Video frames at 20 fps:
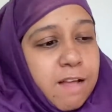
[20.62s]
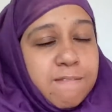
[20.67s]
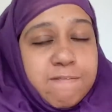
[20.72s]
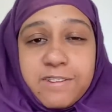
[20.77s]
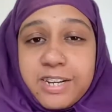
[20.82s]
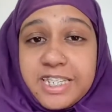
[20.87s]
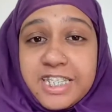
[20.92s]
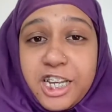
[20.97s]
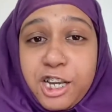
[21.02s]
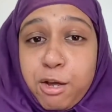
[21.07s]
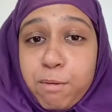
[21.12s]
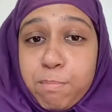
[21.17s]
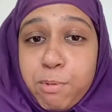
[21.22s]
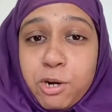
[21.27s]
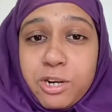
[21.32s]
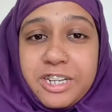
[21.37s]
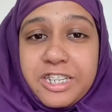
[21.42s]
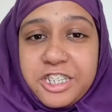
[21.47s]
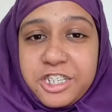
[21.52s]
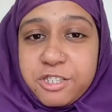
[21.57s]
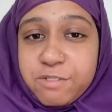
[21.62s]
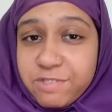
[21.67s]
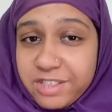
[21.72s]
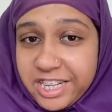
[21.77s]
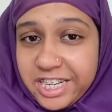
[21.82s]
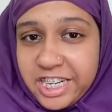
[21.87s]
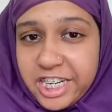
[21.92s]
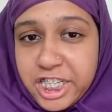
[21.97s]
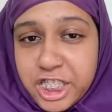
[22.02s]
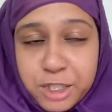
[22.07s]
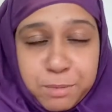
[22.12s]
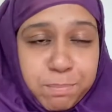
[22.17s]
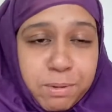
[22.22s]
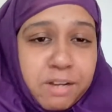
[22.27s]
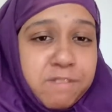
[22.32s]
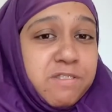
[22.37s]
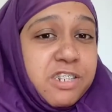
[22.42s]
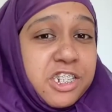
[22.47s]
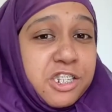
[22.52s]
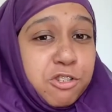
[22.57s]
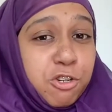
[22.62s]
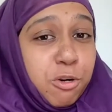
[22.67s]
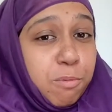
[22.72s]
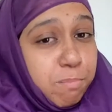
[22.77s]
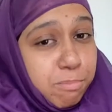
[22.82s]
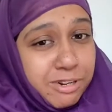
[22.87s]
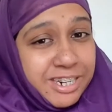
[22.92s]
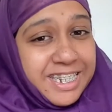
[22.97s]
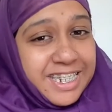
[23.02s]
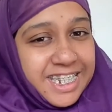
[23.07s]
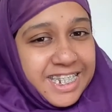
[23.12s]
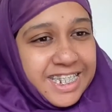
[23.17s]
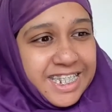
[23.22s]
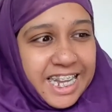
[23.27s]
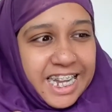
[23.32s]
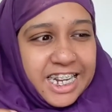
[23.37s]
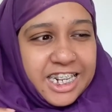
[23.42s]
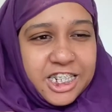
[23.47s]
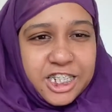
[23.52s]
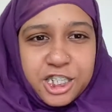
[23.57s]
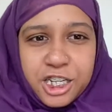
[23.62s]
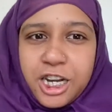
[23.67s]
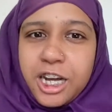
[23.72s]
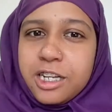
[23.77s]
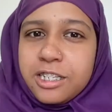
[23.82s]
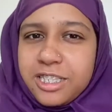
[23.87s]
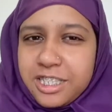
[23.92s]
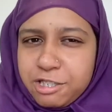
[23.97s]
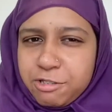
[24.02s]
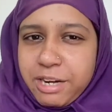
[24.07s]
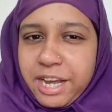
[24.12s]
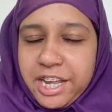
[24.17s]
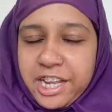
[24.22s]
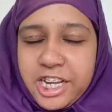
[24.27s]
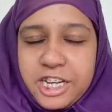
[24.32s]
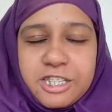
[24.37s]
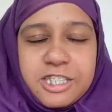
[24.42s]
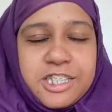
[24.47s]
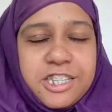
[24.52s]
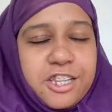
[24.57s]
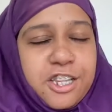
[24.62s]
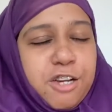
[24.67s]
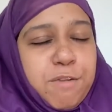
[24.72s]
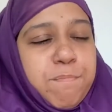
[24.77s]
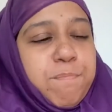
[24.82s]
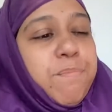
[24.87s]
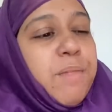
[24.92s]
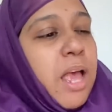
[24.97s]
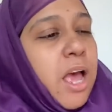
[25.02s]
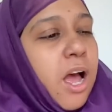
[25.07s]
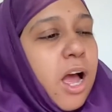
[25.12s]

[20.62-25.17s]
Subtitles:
Firstly, apologies for the lisp, I've just got braces and still getting used to them.